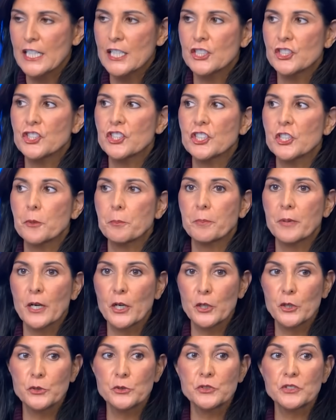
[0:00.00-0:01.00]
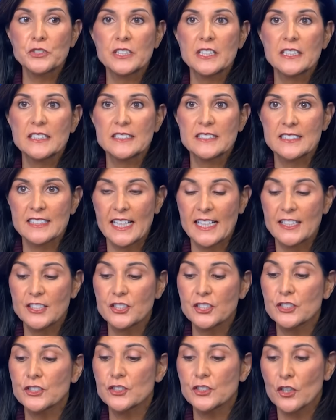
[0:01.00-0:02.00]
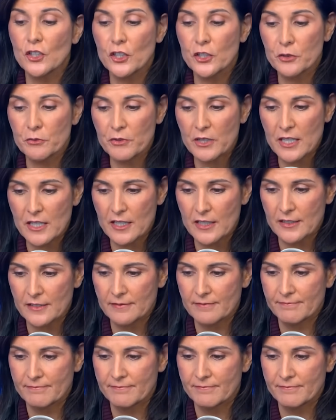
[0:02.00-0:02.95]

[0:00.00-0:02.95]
She opposed sanctions on Iran.